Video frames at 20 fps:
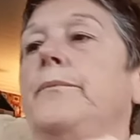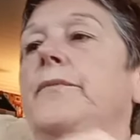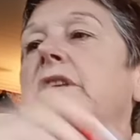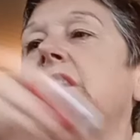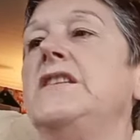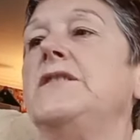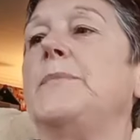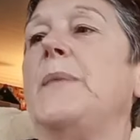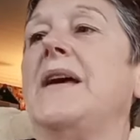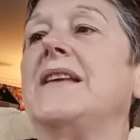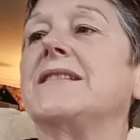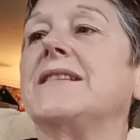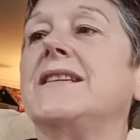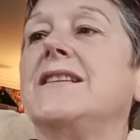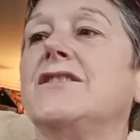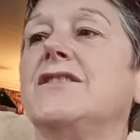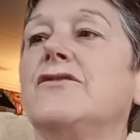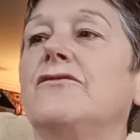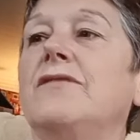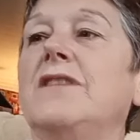these
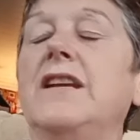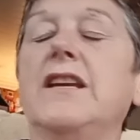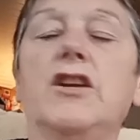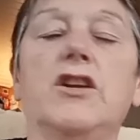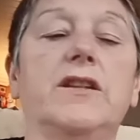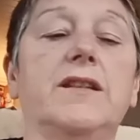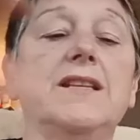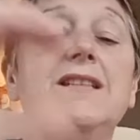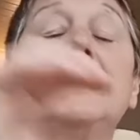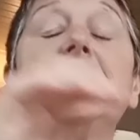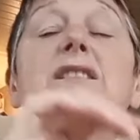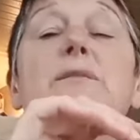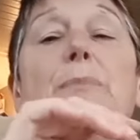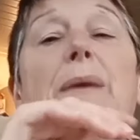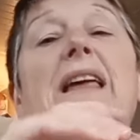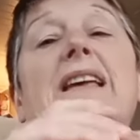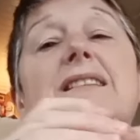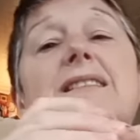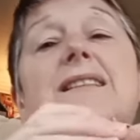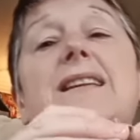baskets are really good. This is
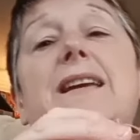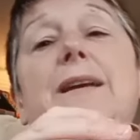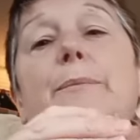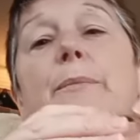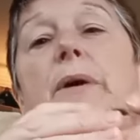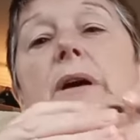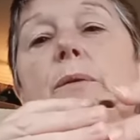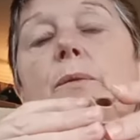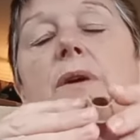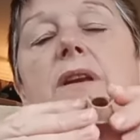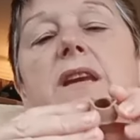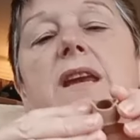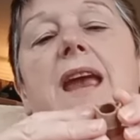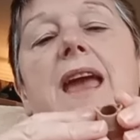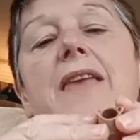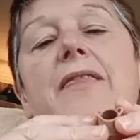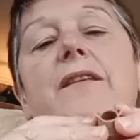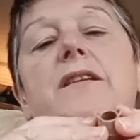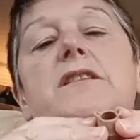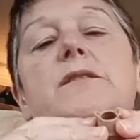plastic, but when you
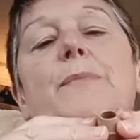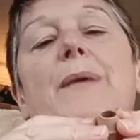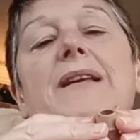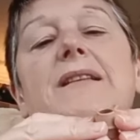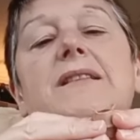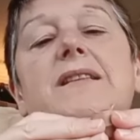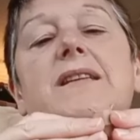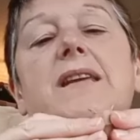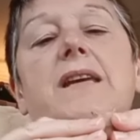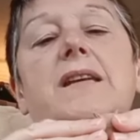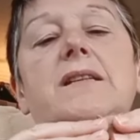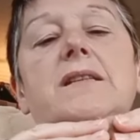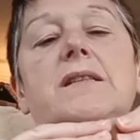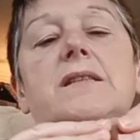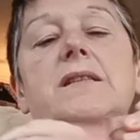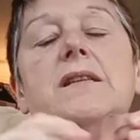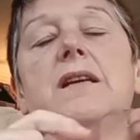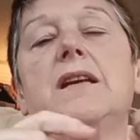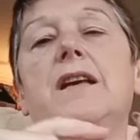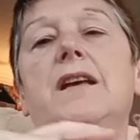get these
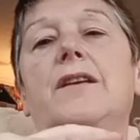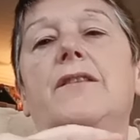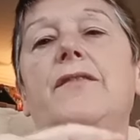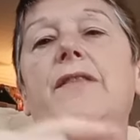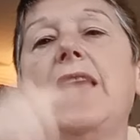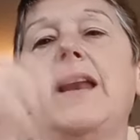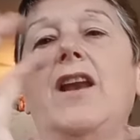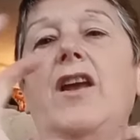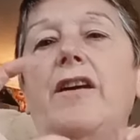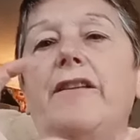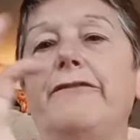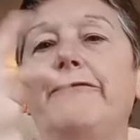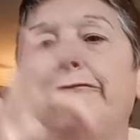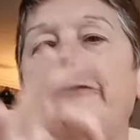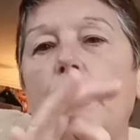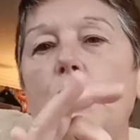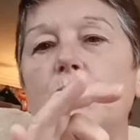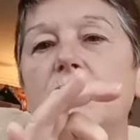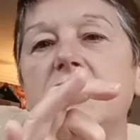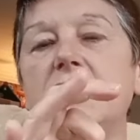baskets, they like
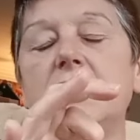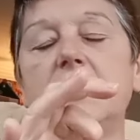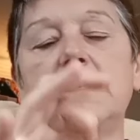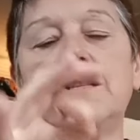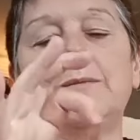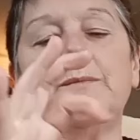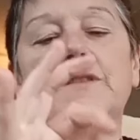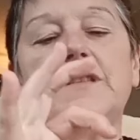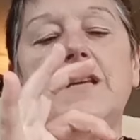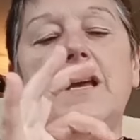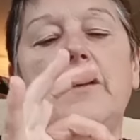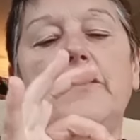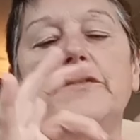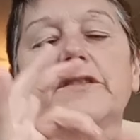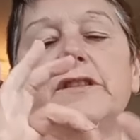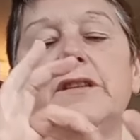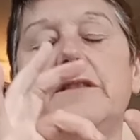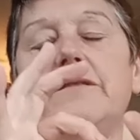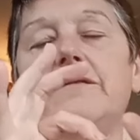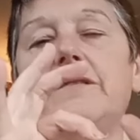fold into
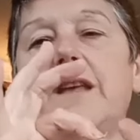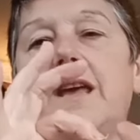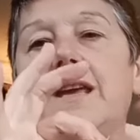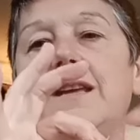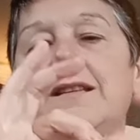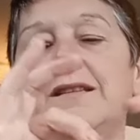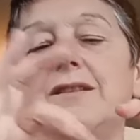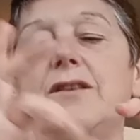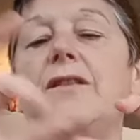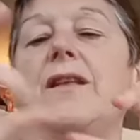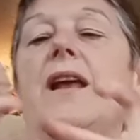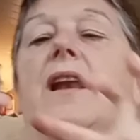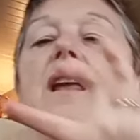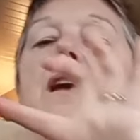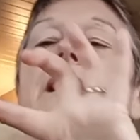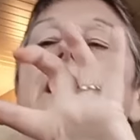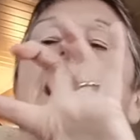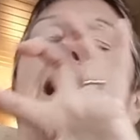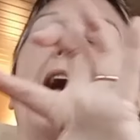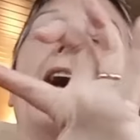themselves, don't they? So they're
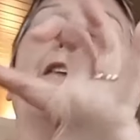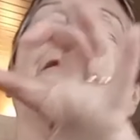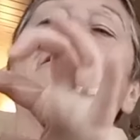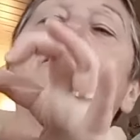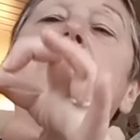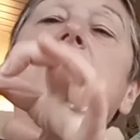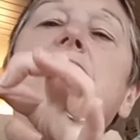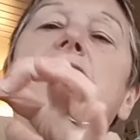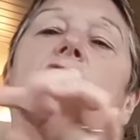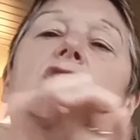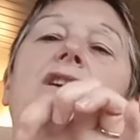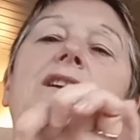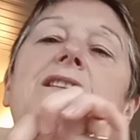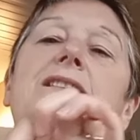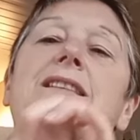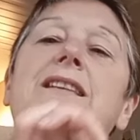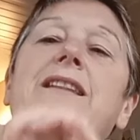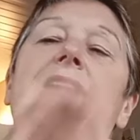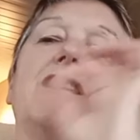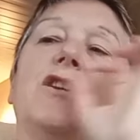like half the
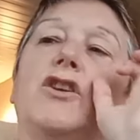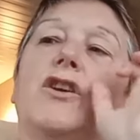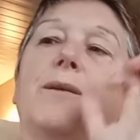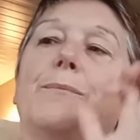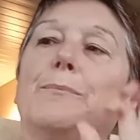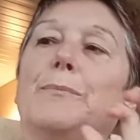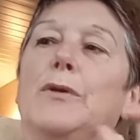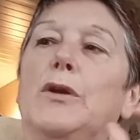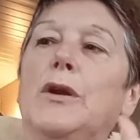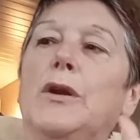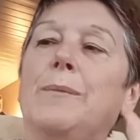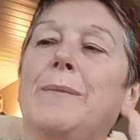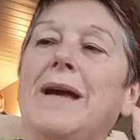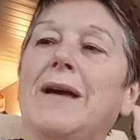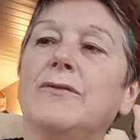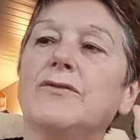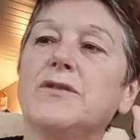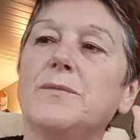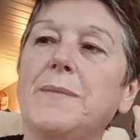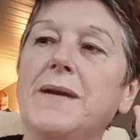size and then you can pull them
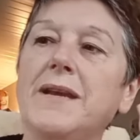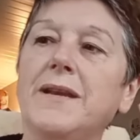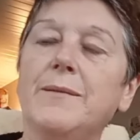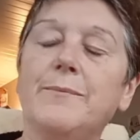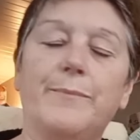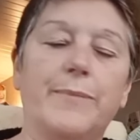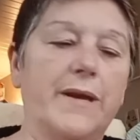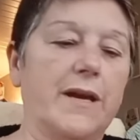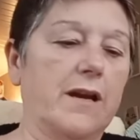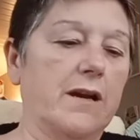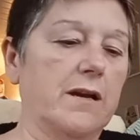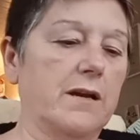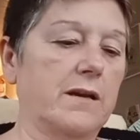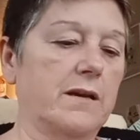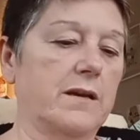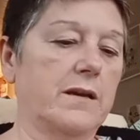out to make them bigger.